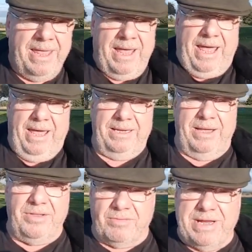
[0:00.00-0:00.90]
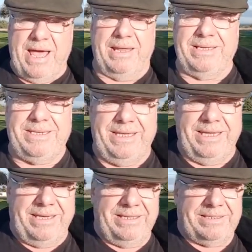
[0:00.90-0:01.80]
And the reality
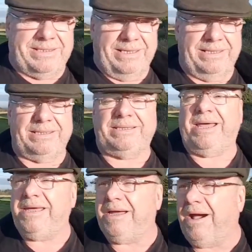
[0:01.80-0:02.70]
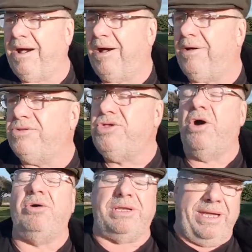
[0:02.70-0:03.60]
is that they are
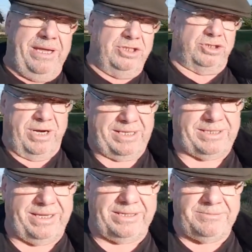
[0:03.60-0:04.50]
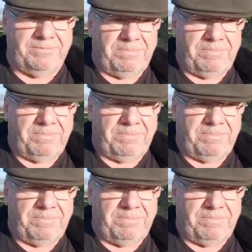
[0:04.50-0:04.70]
not interested